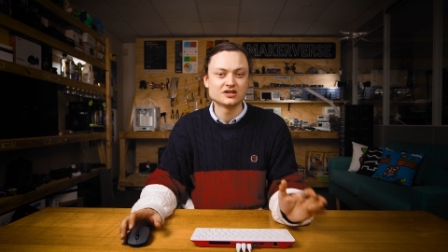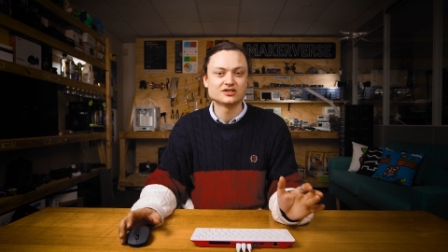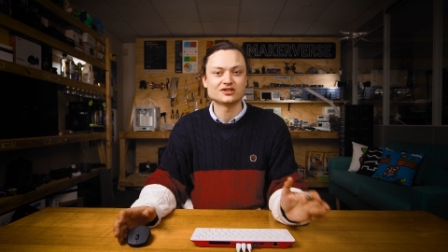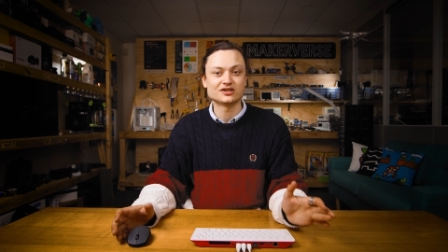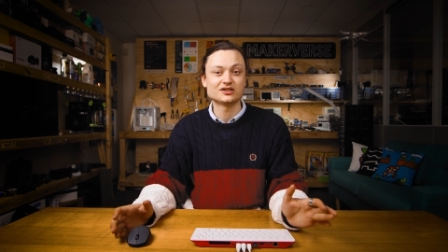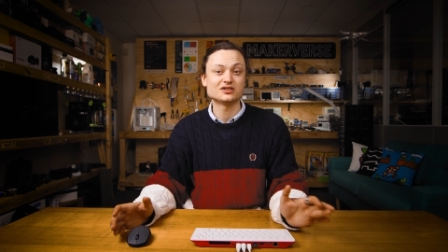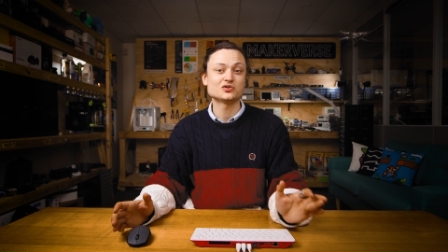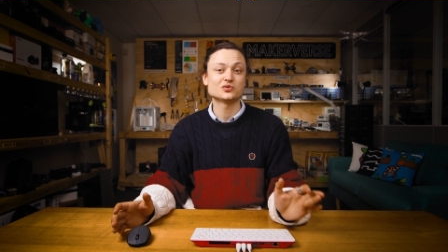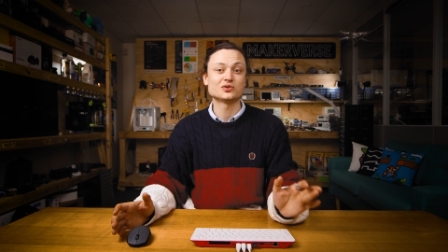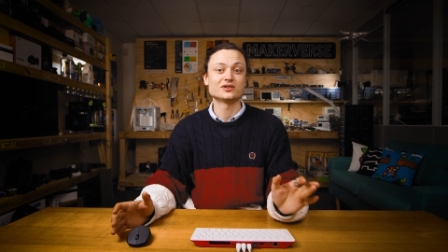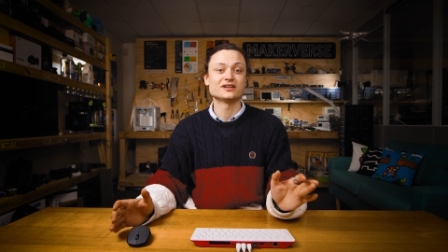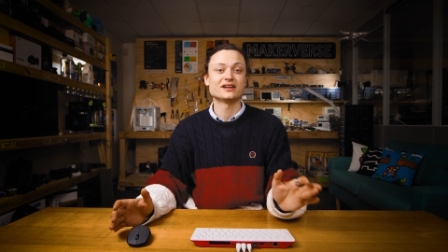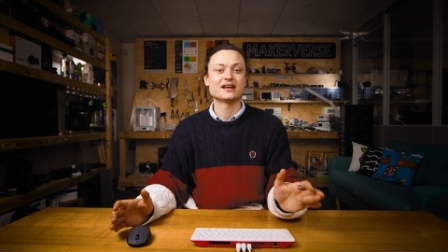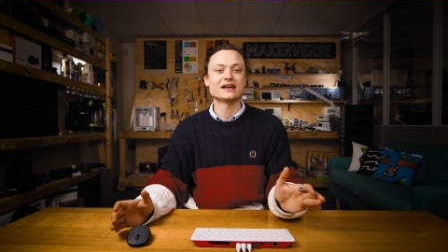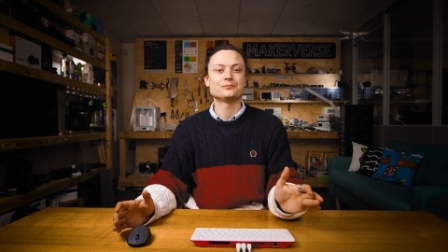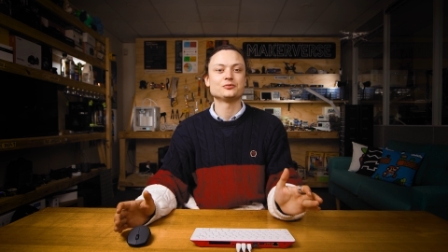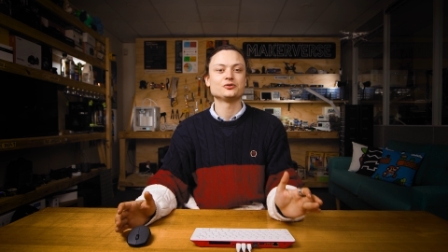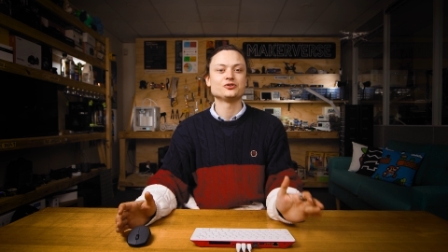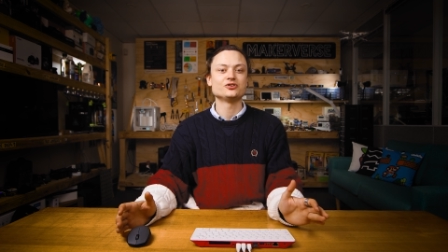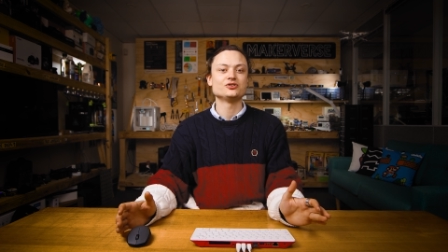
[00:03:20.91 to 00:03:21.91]
So this will
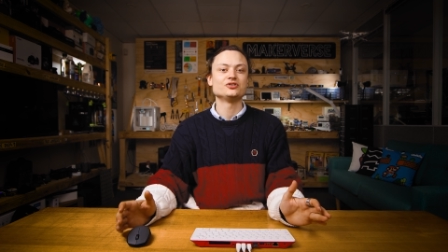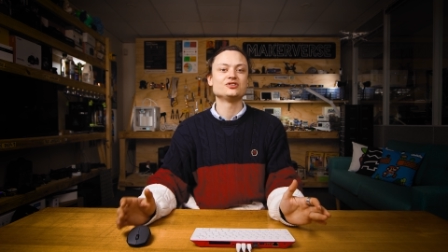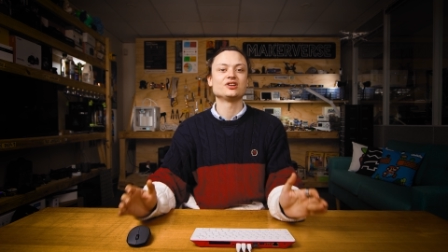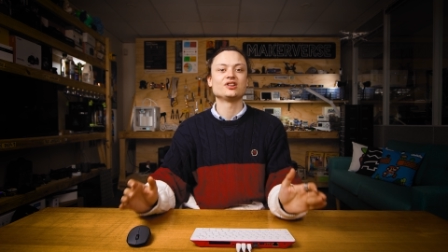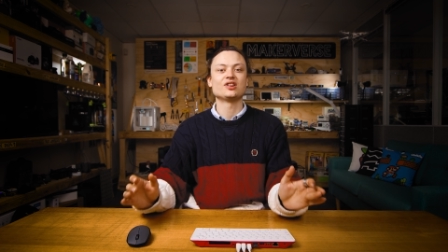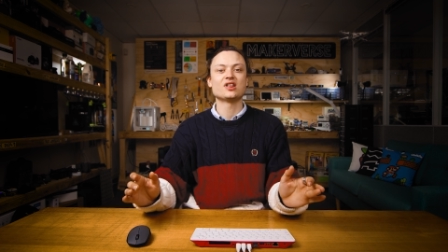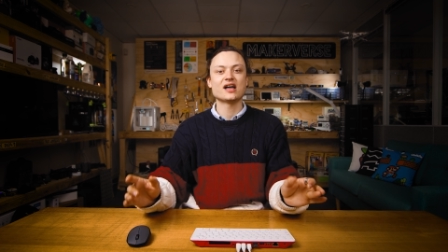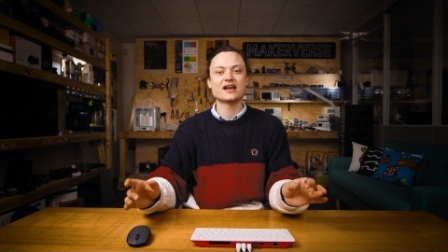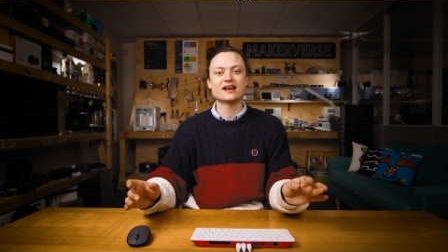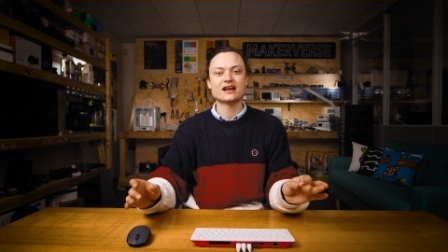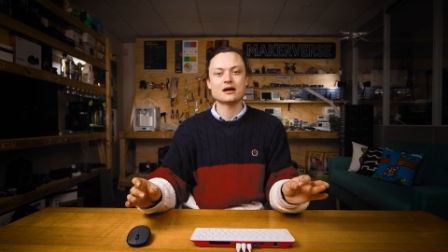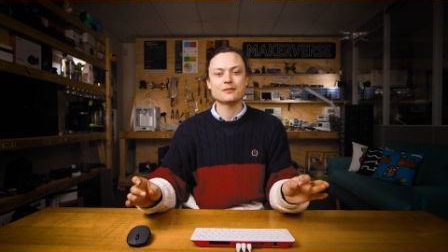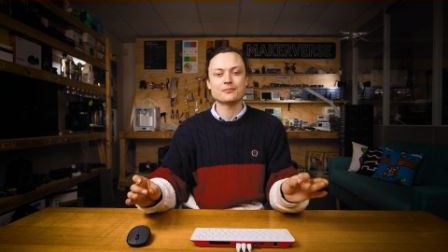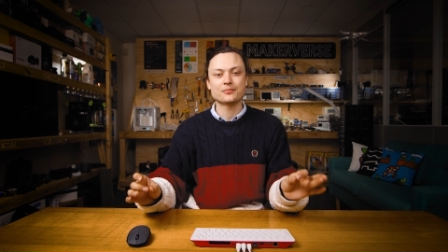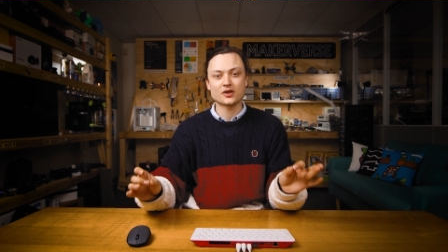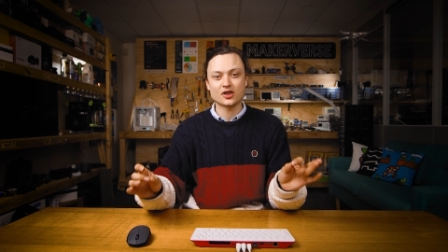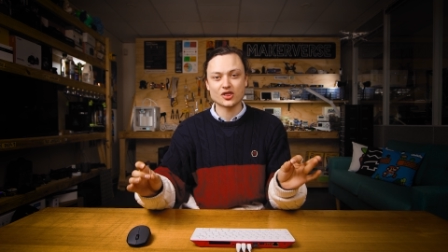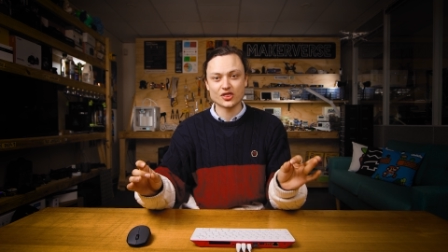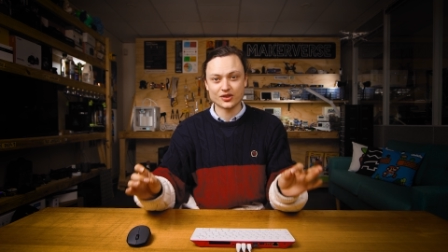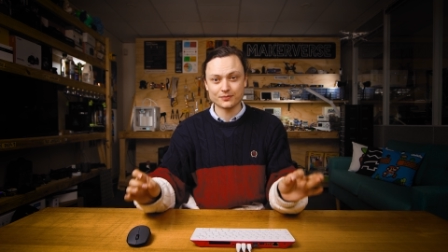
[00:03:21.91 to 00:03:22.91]
enable you to line
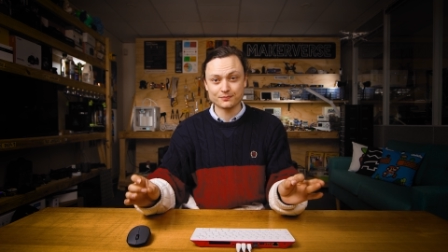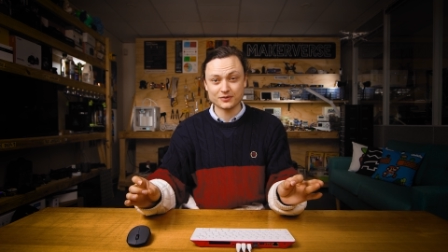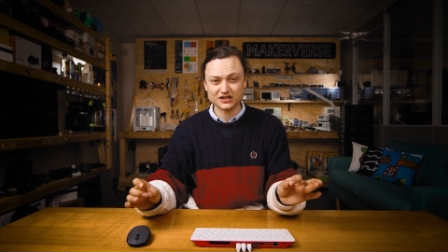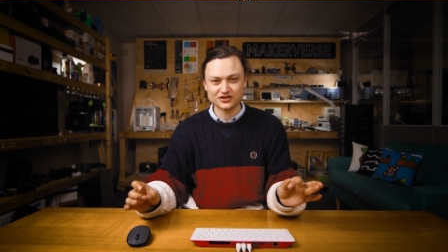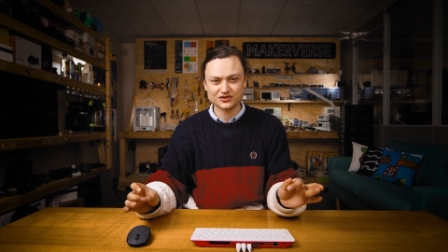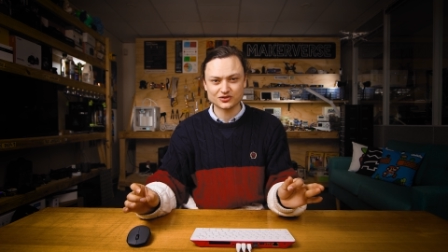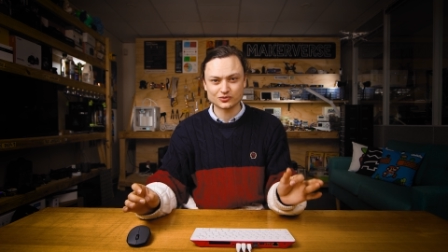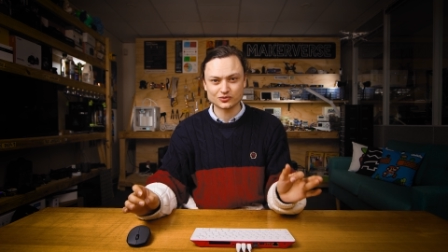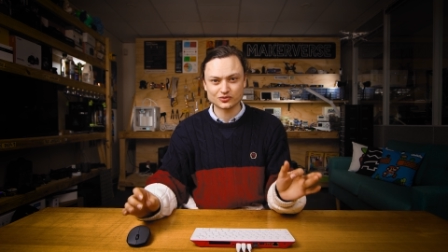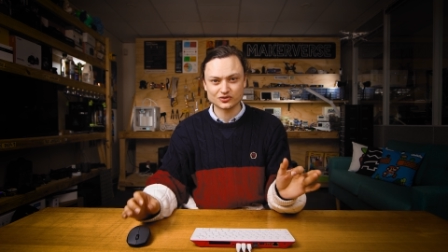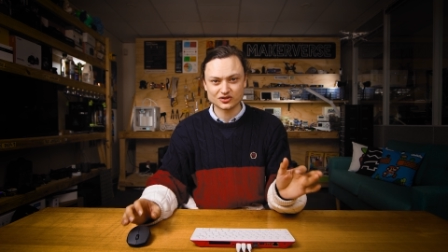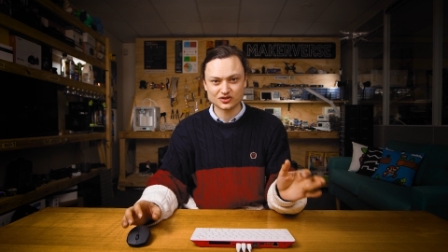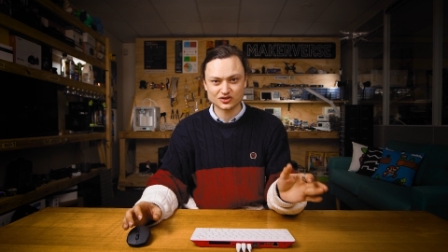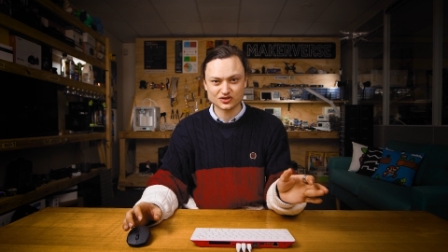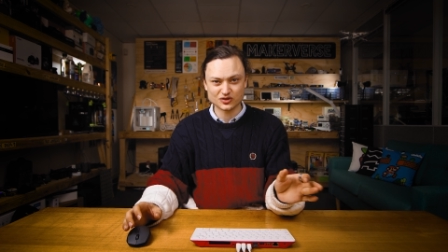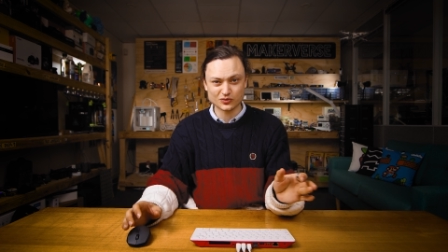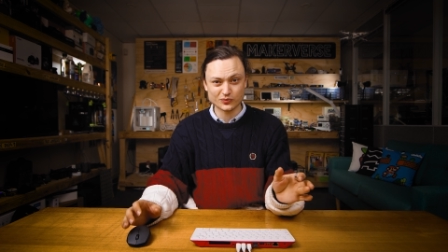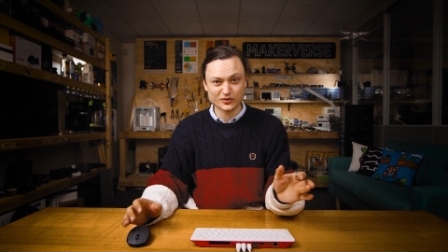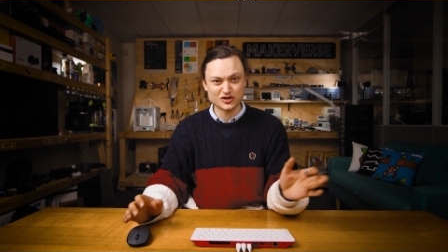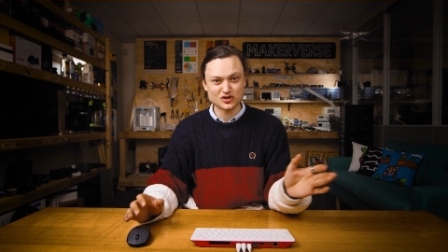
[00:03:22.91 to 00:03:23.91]
up the pixels.
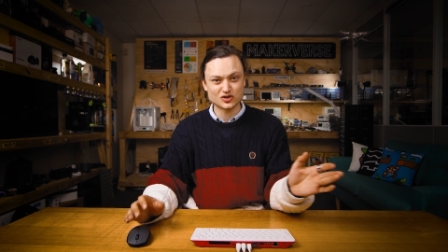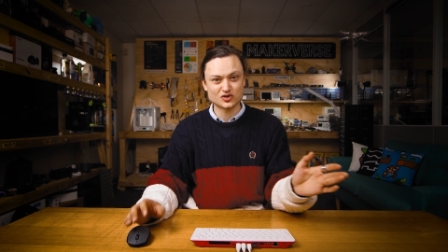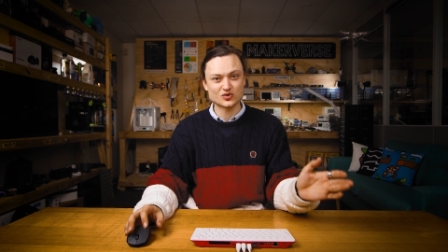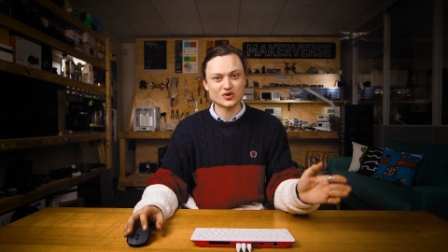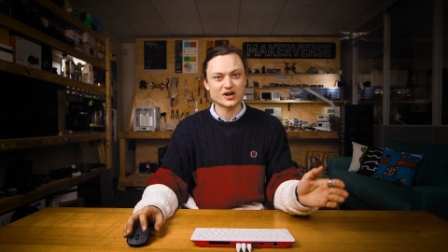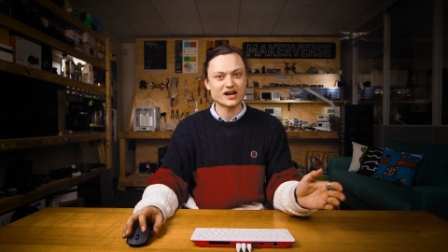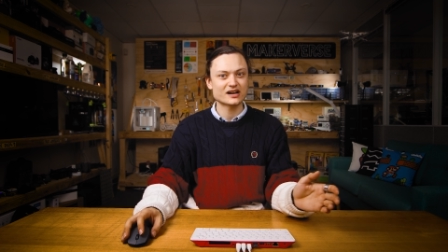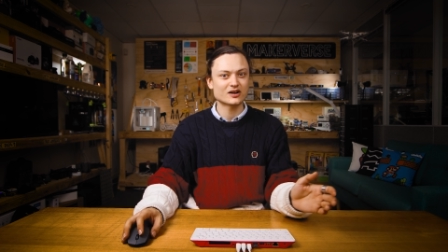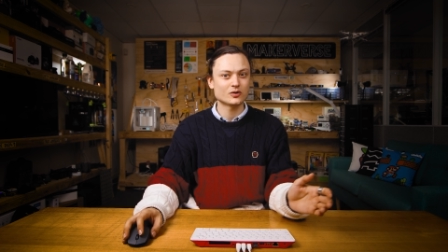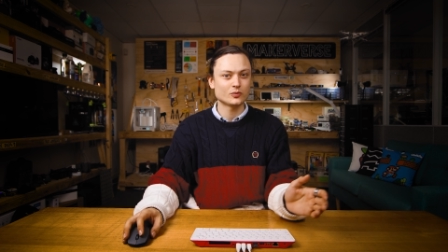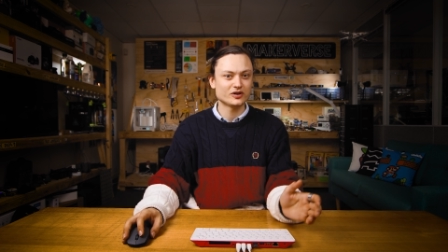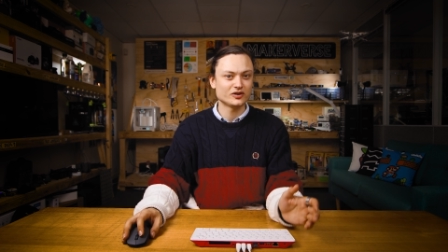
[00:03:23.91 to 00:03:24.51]
So when you drag a